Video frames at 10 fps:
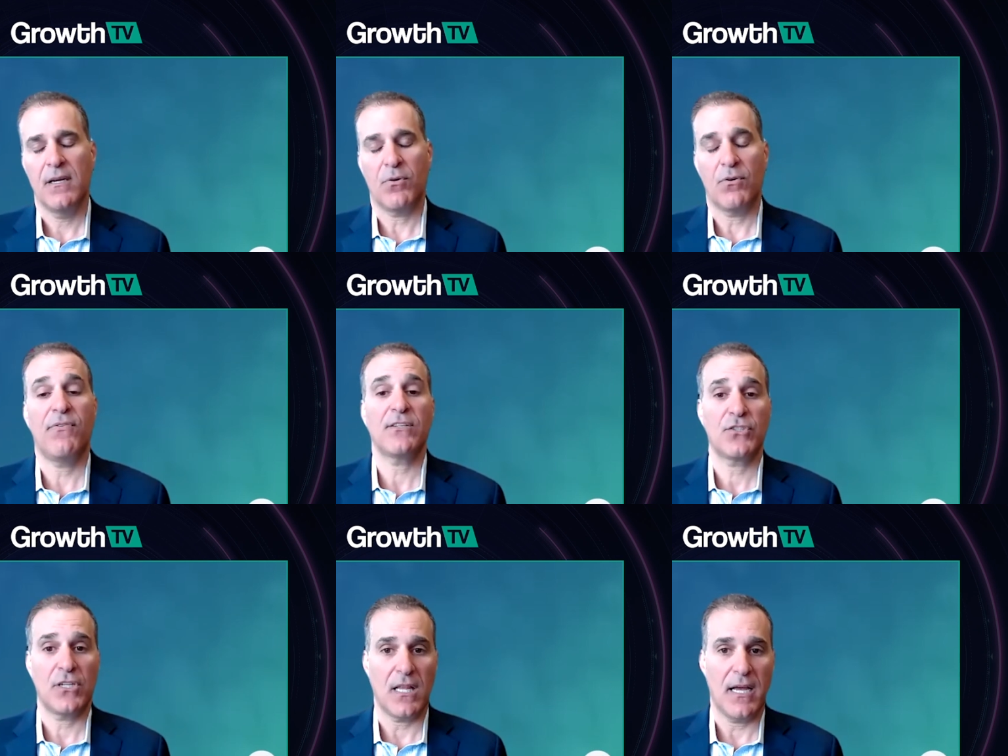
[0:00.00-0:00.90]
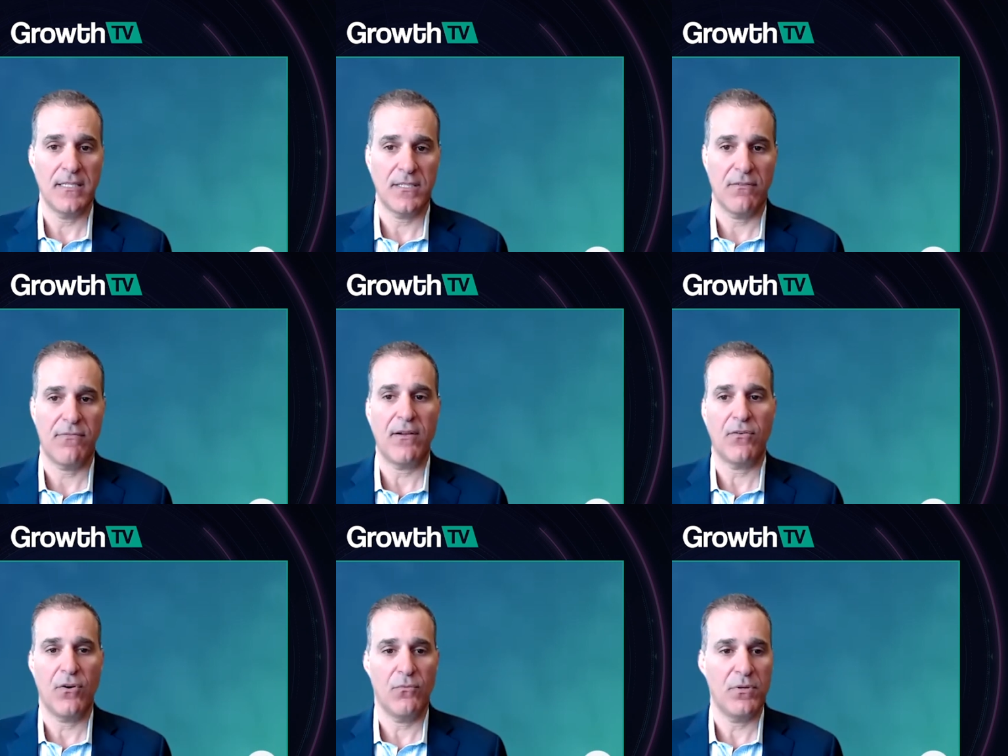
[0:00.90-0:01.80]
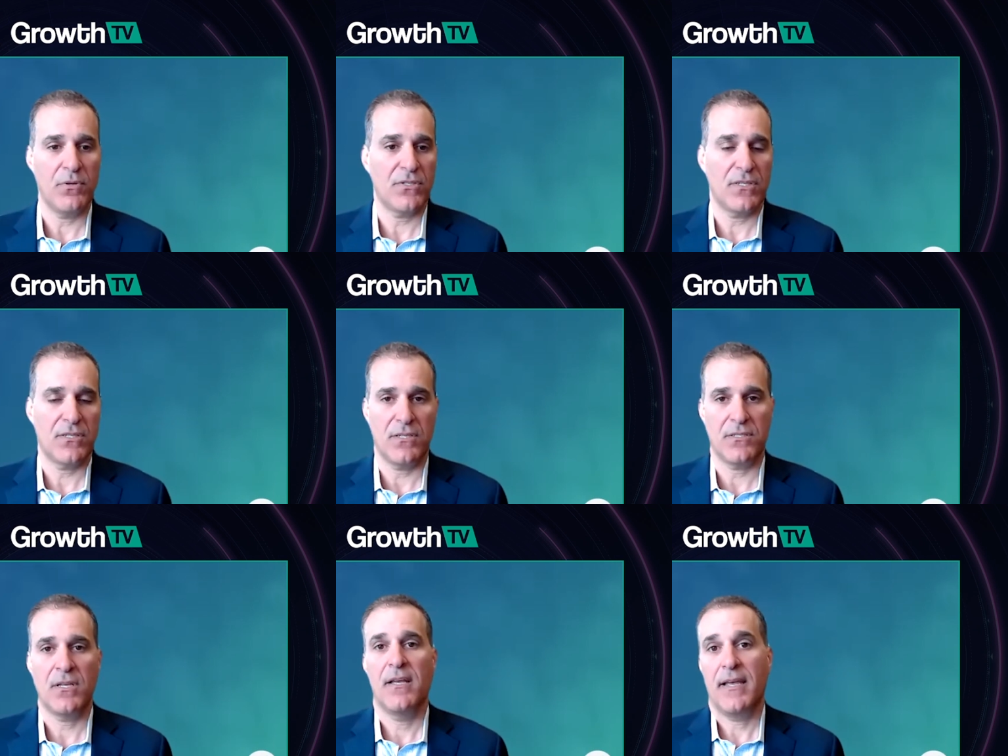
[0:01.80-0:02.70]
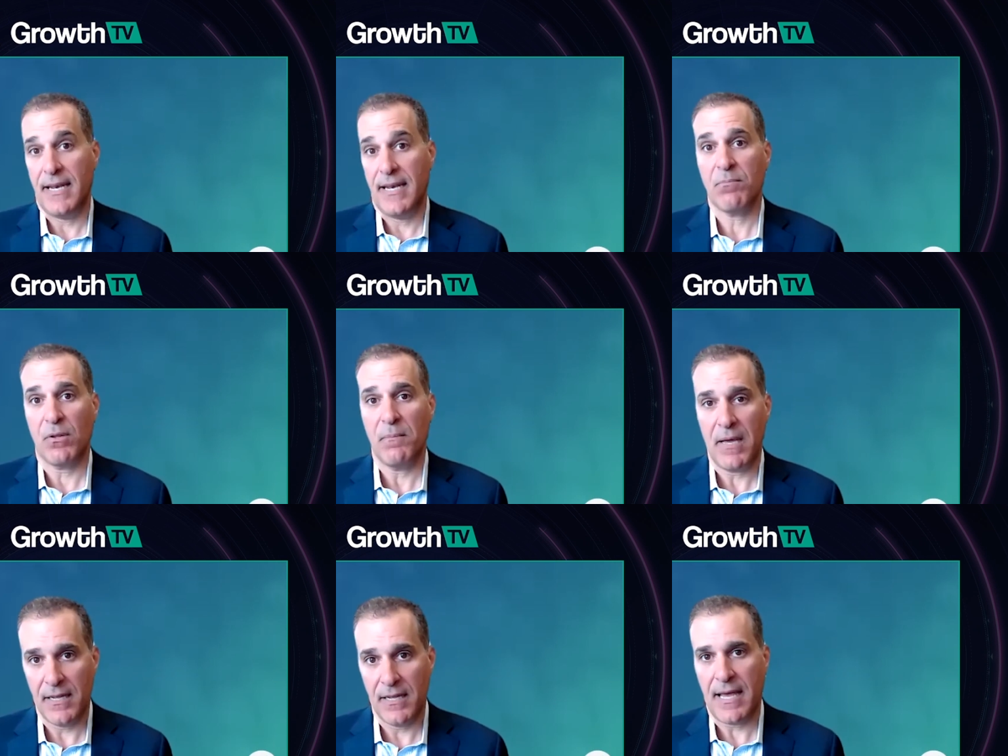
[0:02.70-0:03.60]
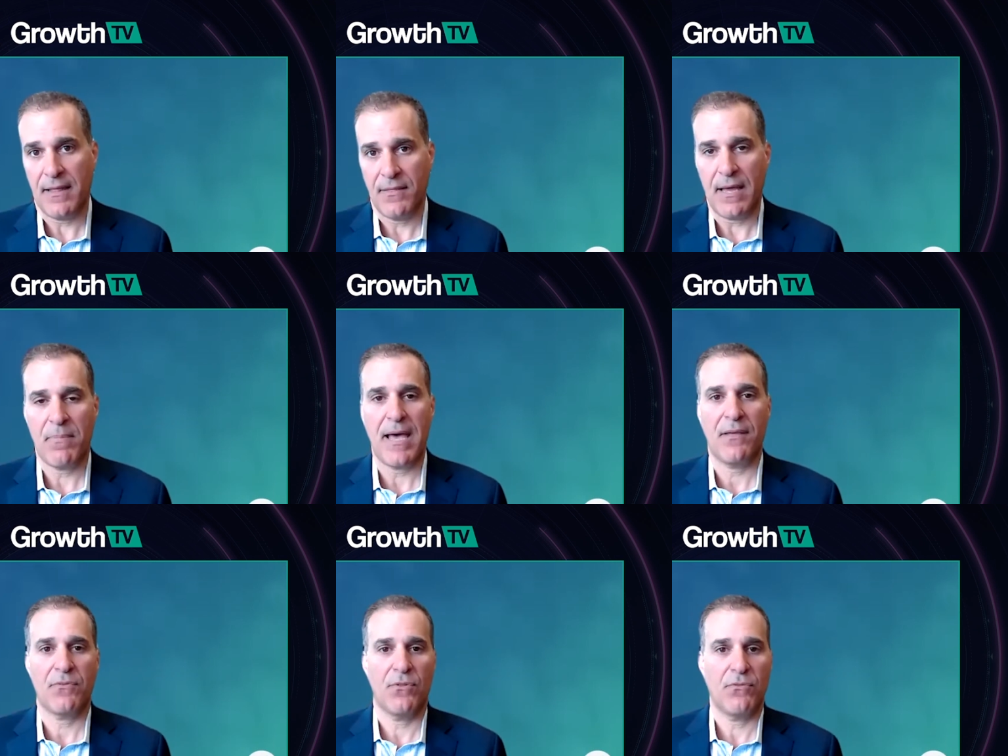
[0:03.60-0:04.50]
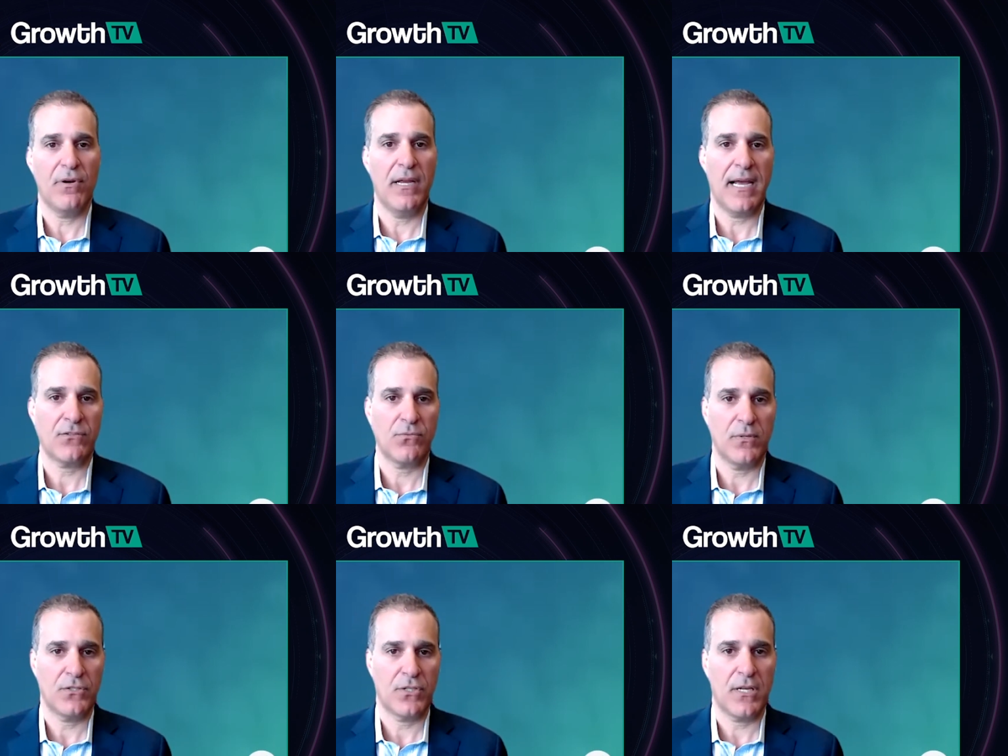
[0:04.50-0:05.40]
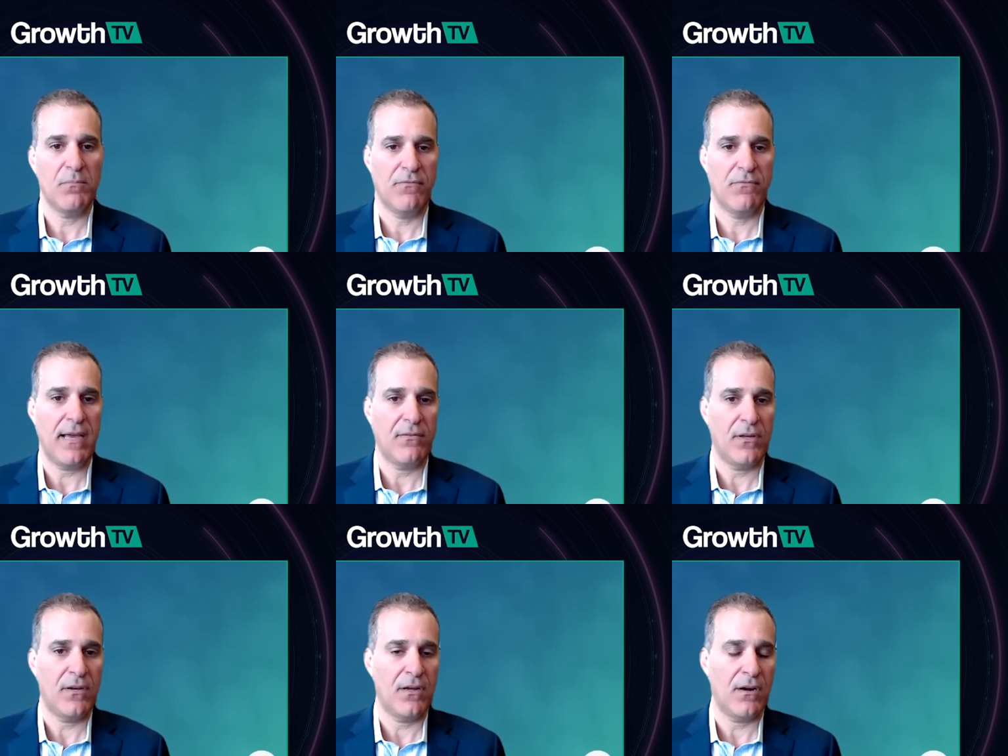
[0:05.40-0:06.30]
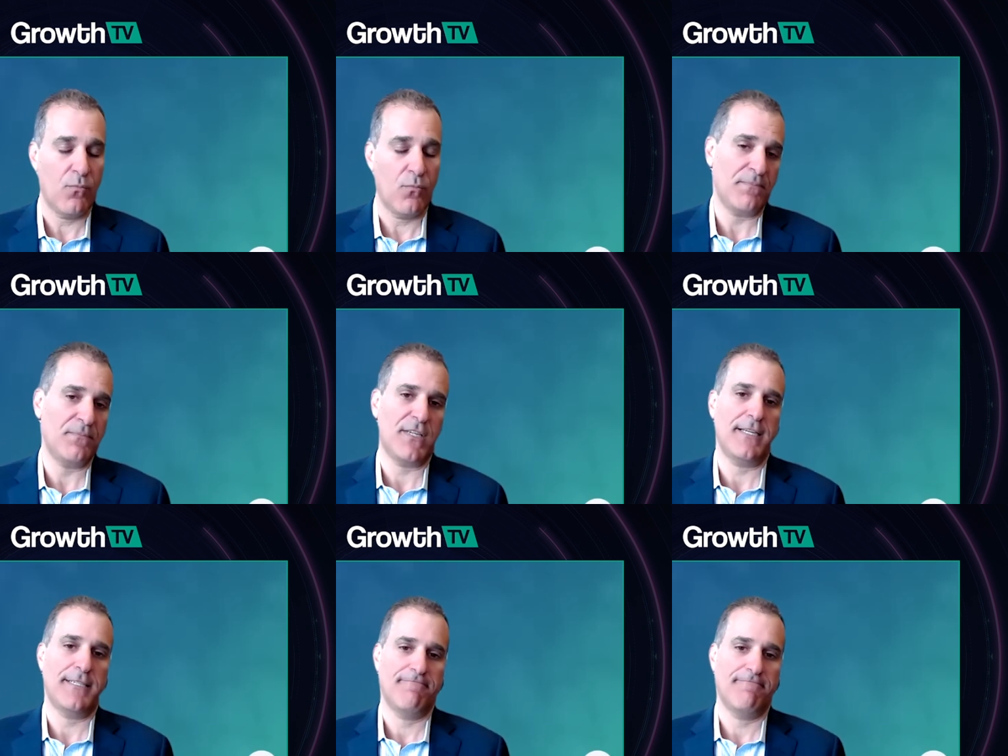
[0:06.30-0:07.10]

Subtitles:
professionalizing founder-owned businesses and implementing that path to 3X, which can be found on our website.